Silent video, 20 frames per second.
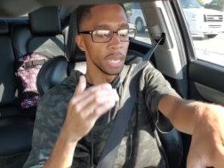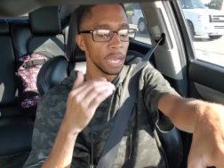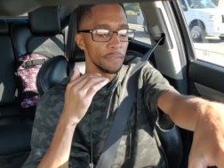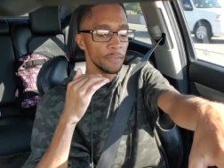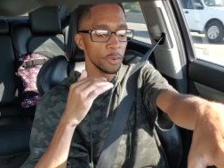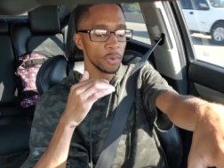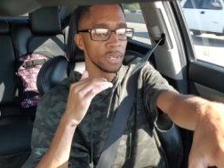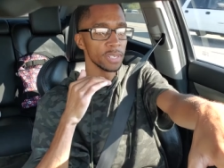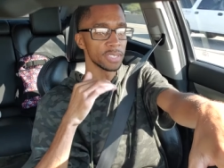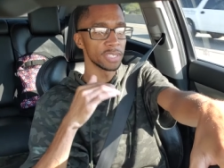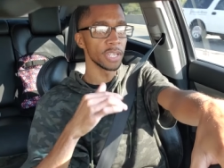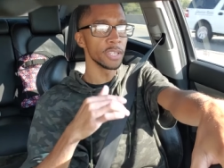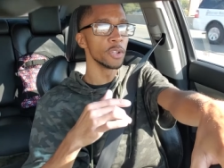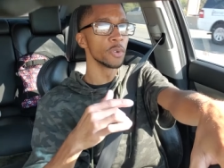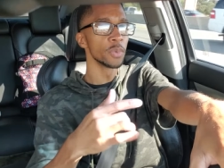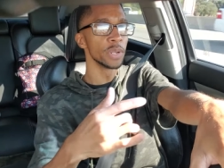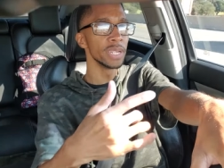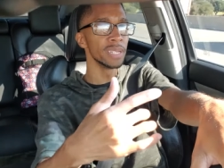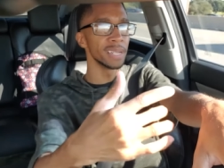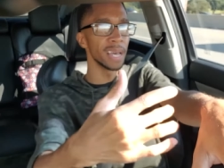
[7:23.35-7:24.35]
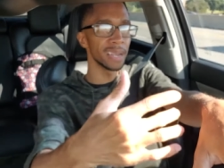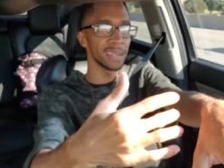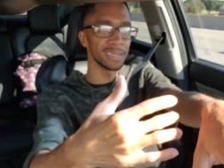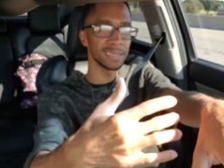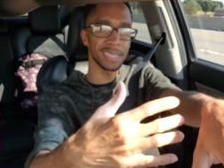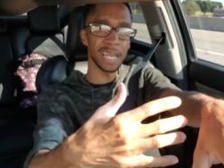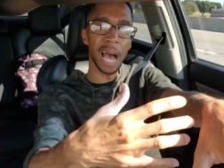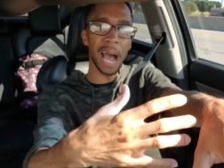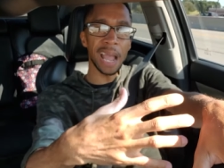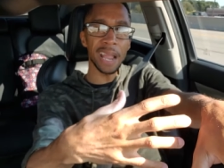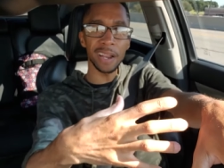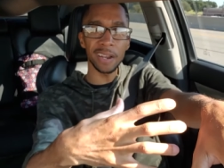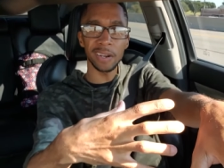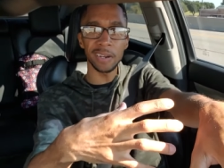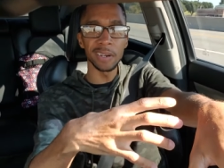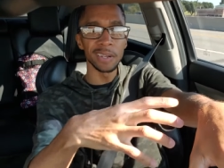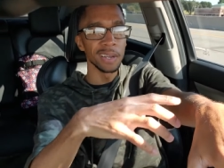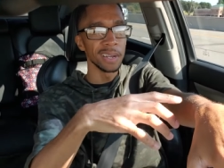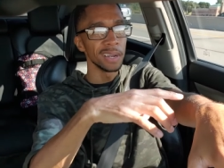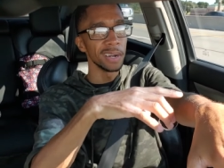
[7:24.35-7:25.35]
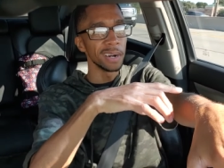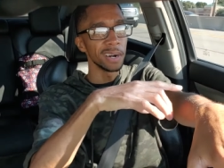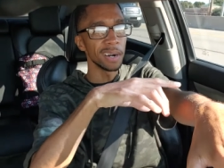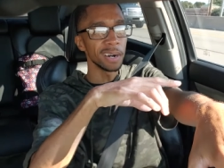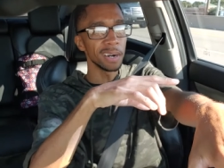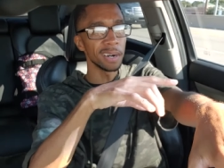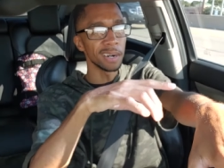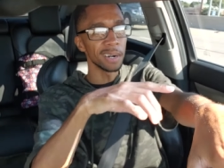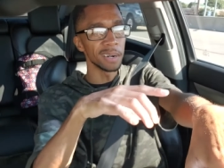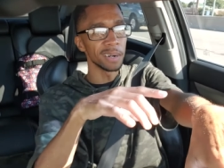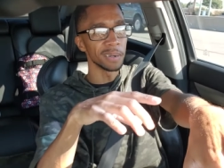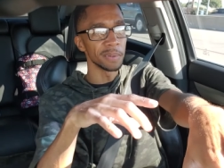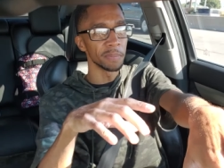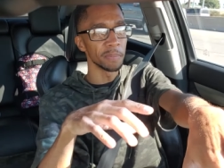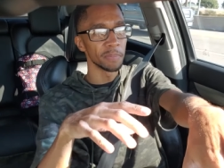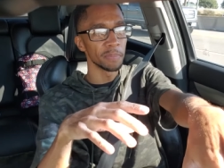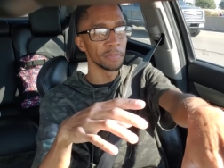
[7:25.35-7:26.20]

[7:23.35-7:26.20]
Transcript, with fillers: If you continue reading that entire uh,